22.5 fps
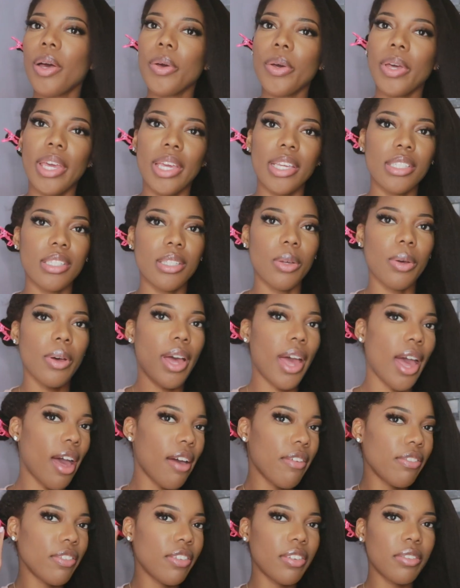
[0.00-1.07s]
Okay, so
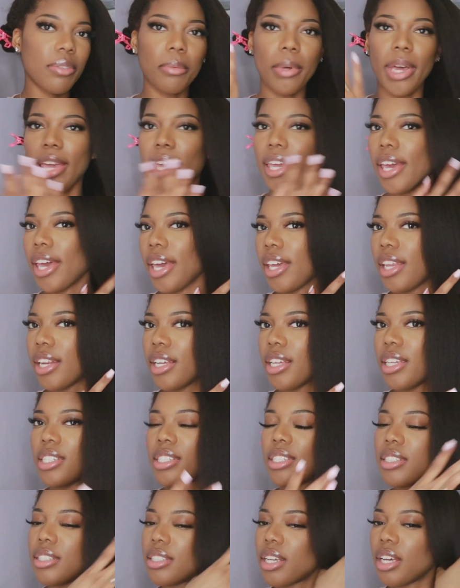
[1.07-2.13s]
half of my head
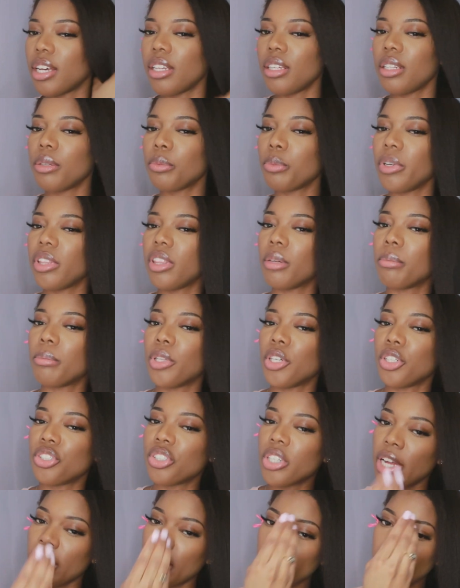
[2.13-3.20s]
is done with the blow
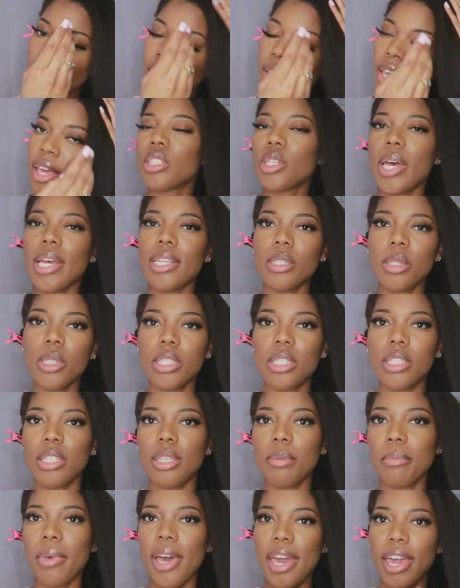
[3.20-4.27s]
drying. So as you can
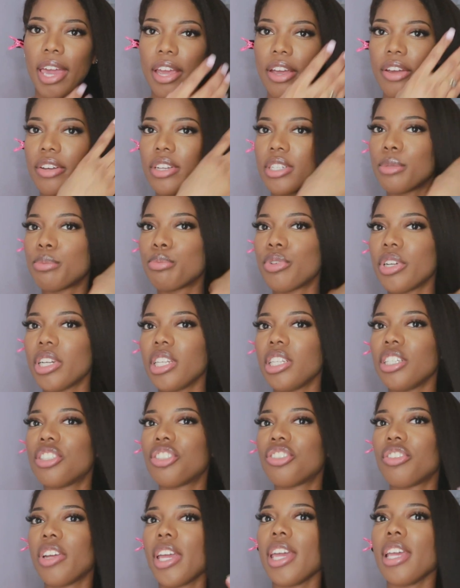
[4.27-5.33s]
see, my hair is pretty
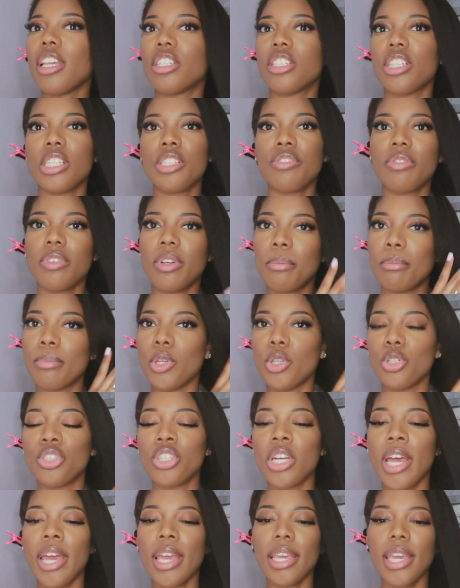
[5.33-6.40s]
straight just from blow
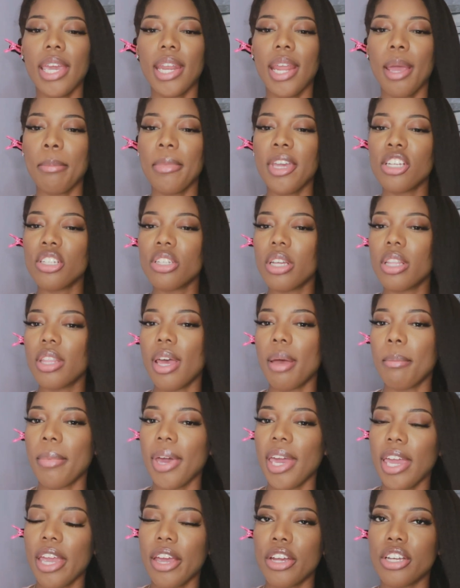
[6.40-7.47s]
drying, and I make sure that
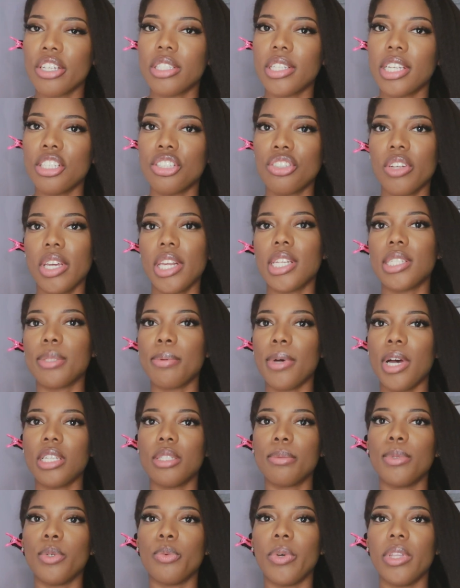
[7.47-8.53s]
my hair is as straight as
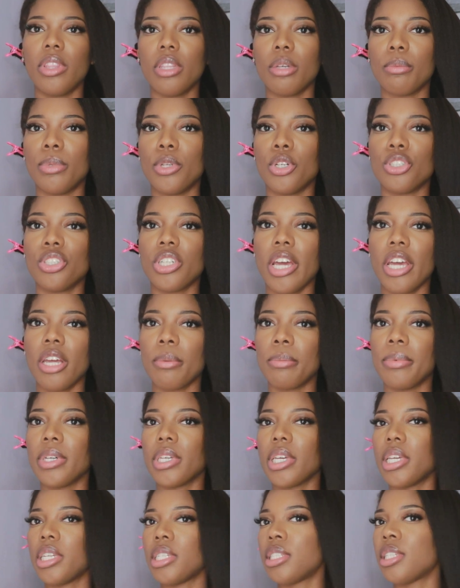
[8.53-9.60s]
possible with the blow dryer
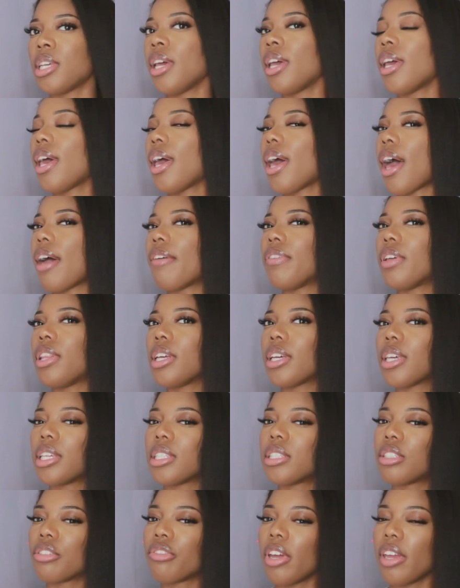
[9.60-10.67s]
because I feel like
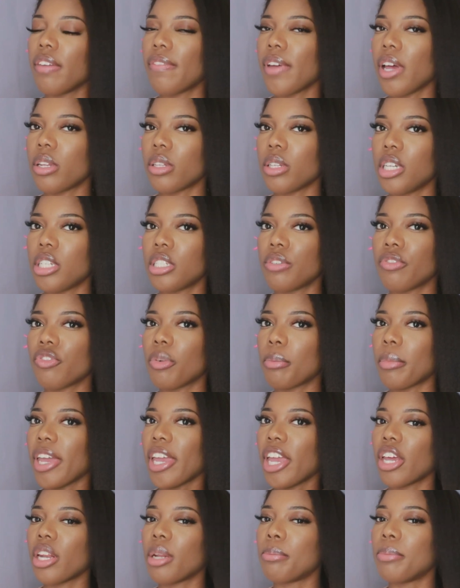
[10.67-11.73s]
it's a great foundation for
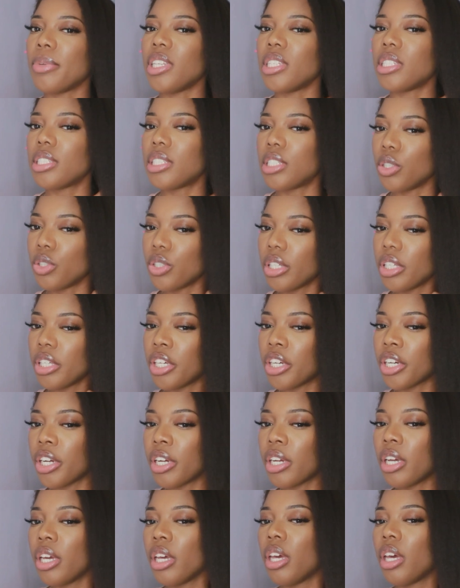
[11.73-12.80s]
my hair to be
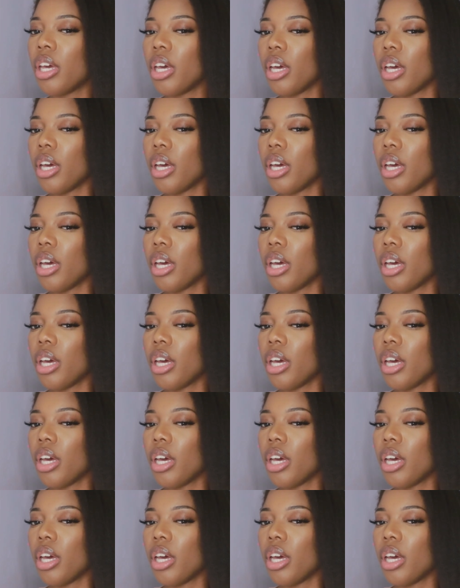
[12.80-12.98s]
silkier.